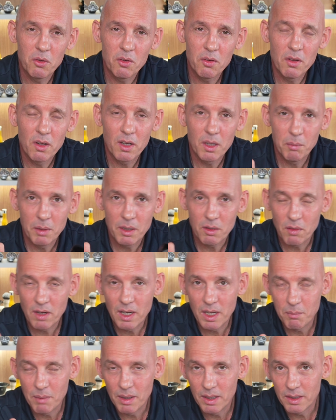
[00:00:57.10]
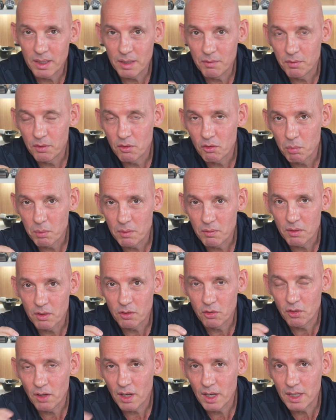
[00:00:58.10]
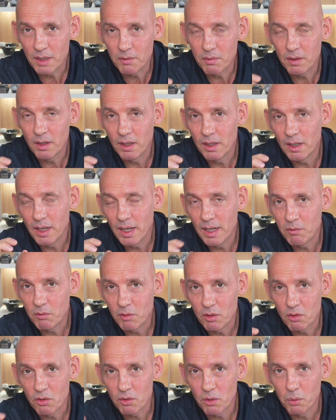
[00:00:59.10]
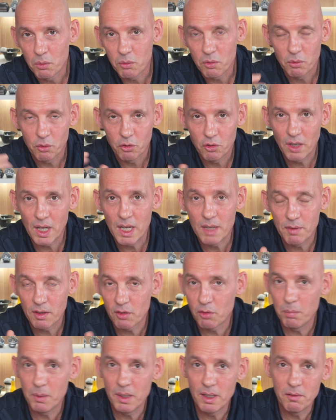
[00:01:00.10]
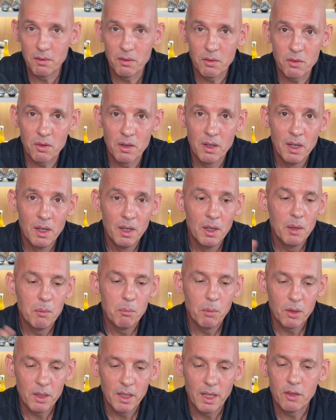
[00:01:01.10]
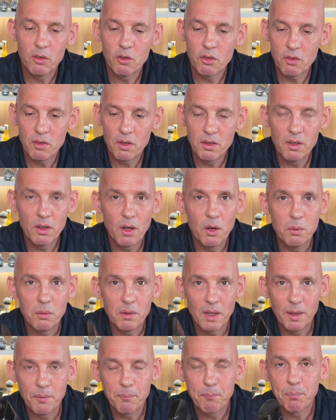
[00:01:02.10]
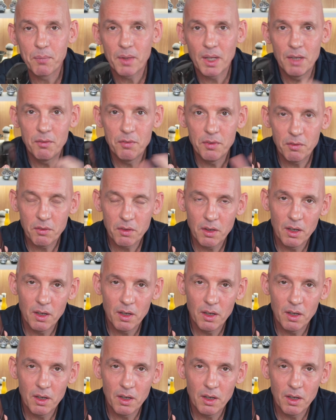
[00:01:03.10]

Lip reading: There's not going to be a great amount of difference with the shave end result or shave experience. But yeah, just to note that if you're